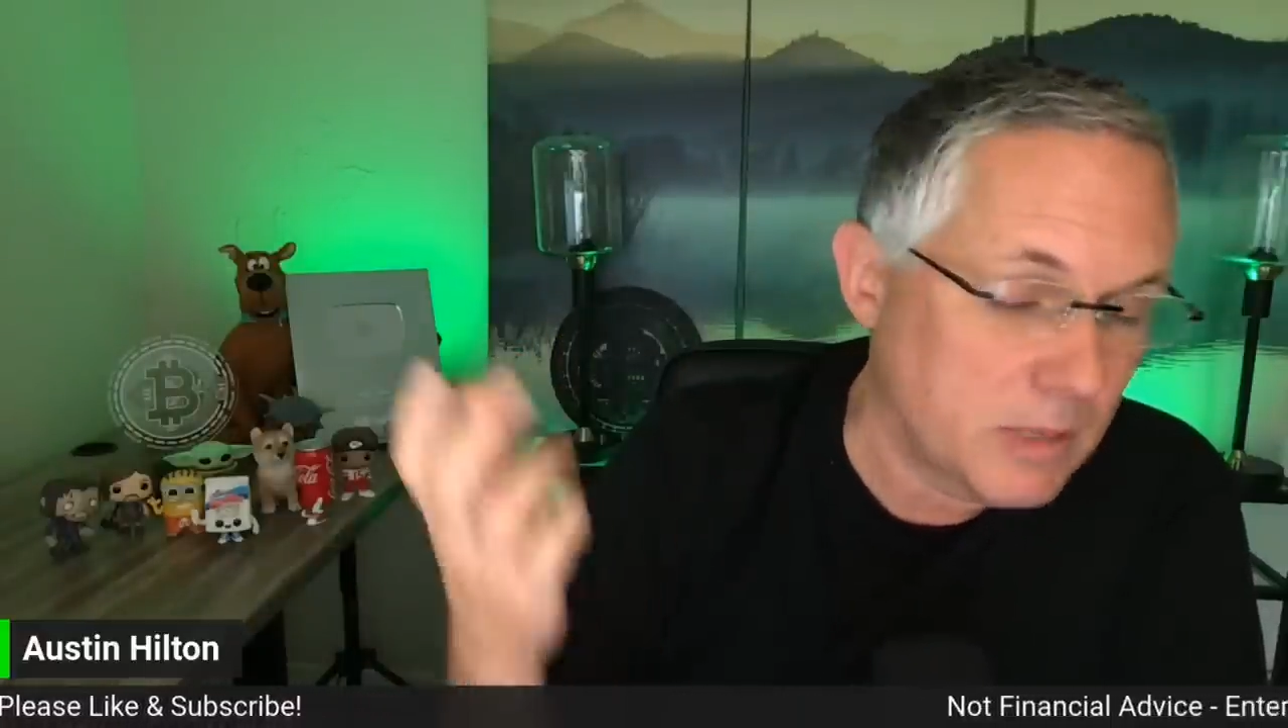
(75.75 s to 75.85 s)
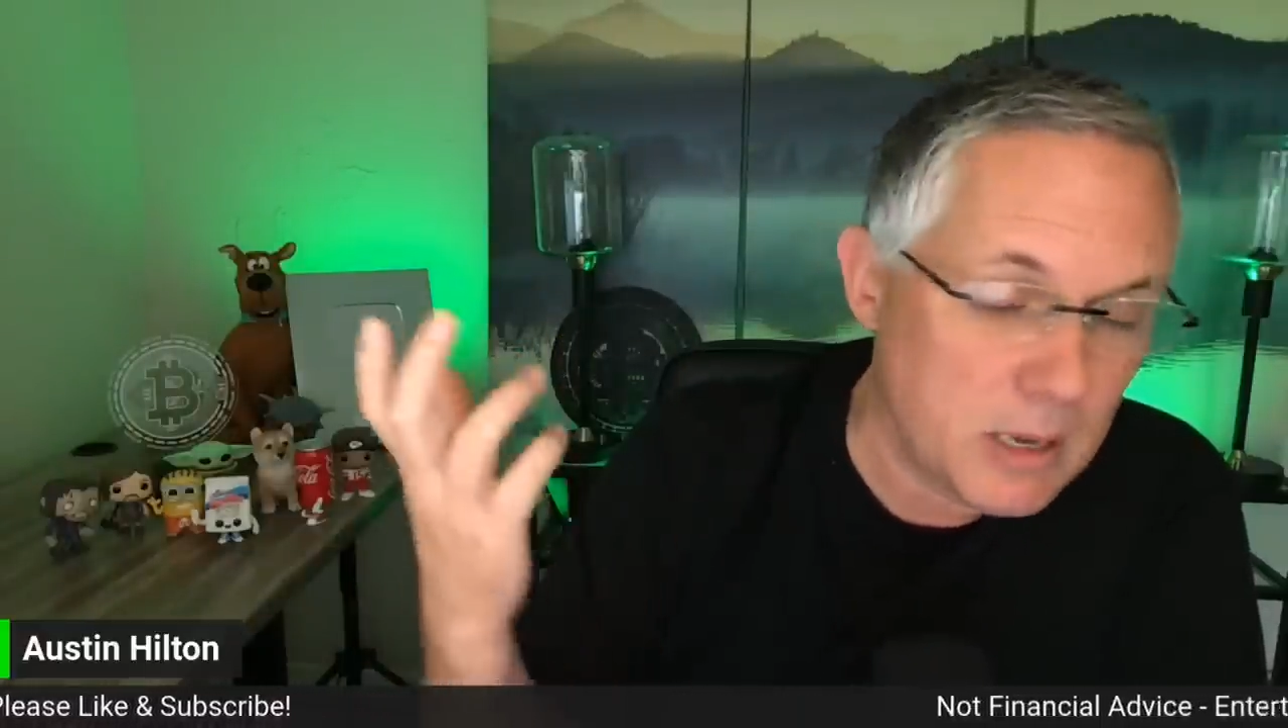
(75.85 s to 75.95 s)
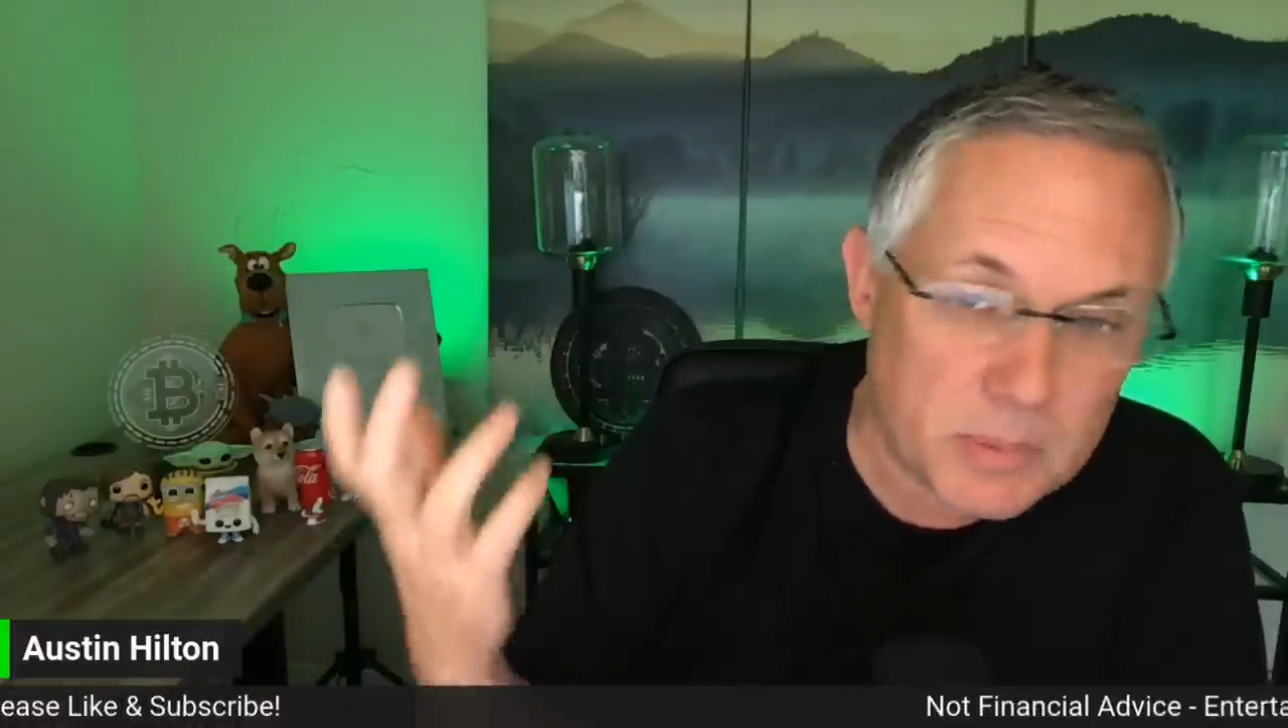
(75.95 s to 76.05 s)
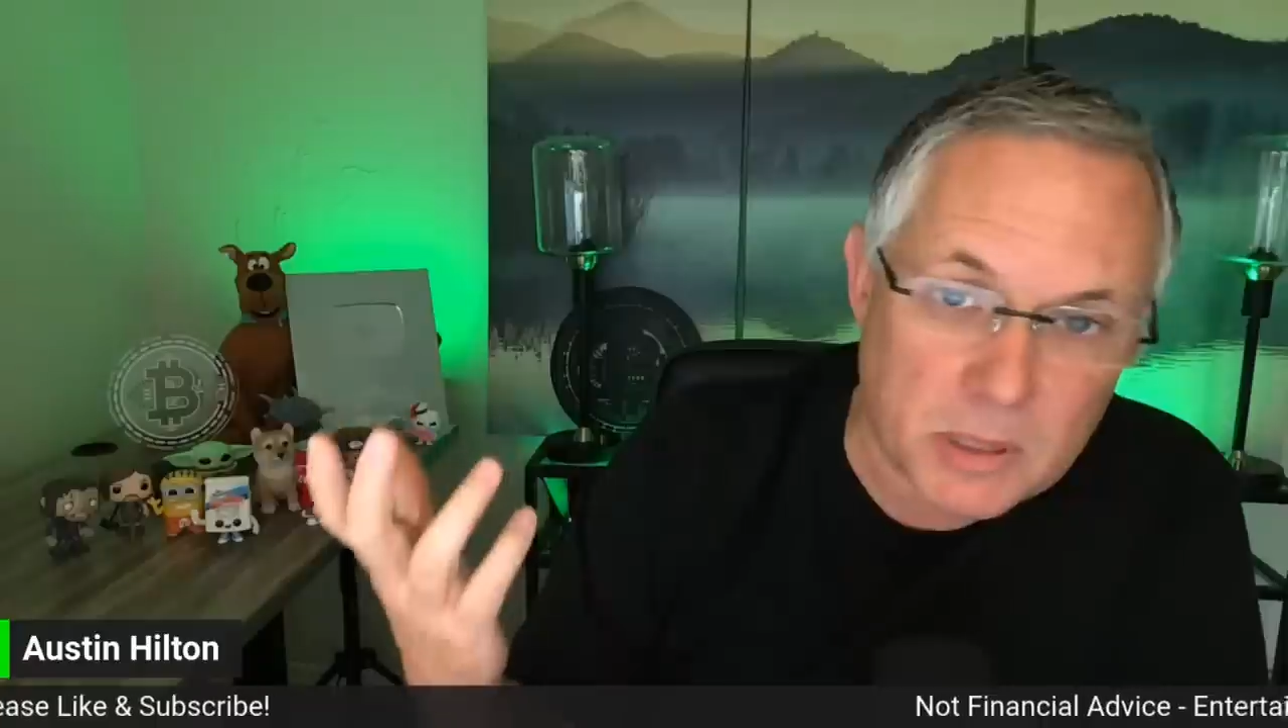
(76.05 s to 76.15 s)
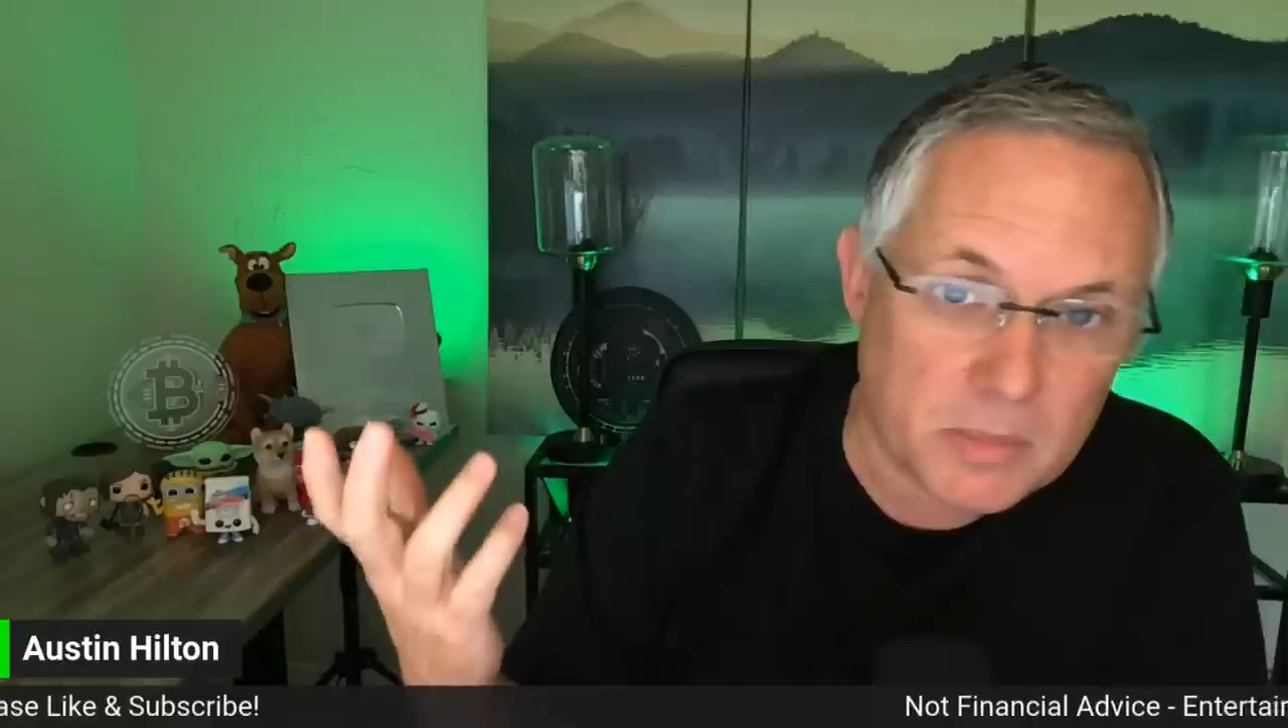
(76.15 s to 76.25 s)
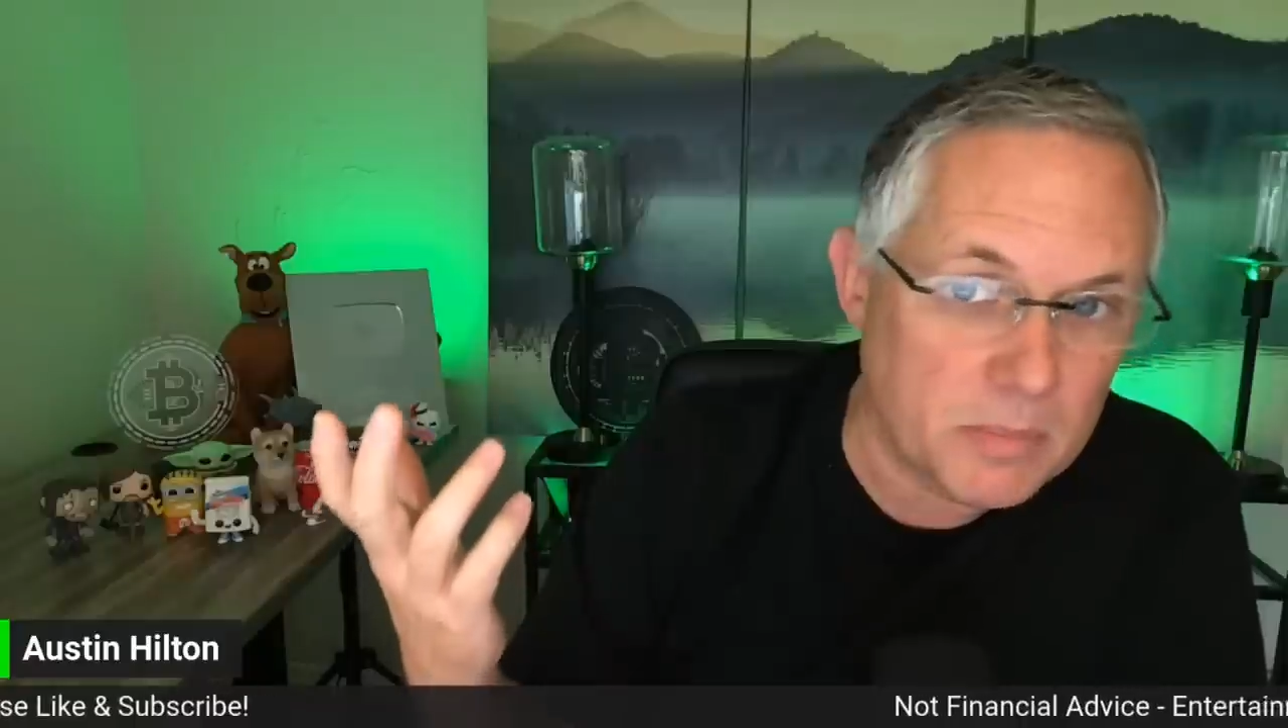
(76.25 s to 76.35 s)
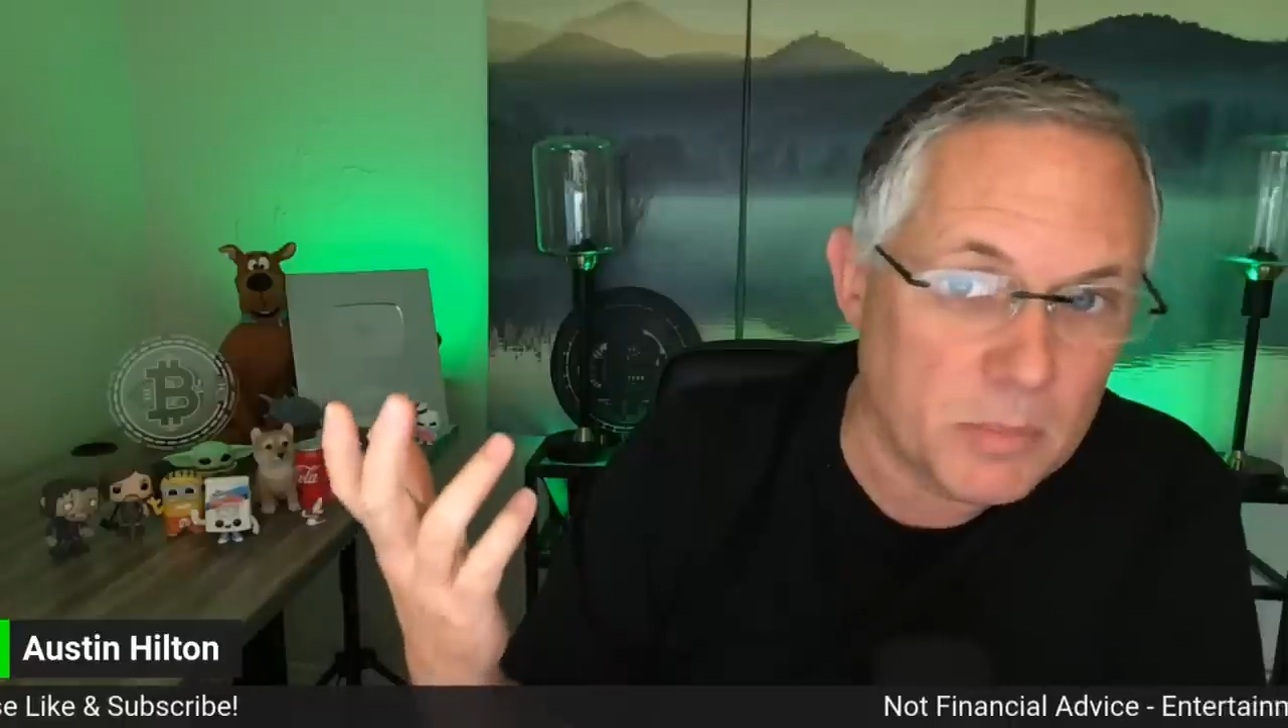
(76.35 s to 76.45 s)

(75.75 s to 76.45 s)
keeps it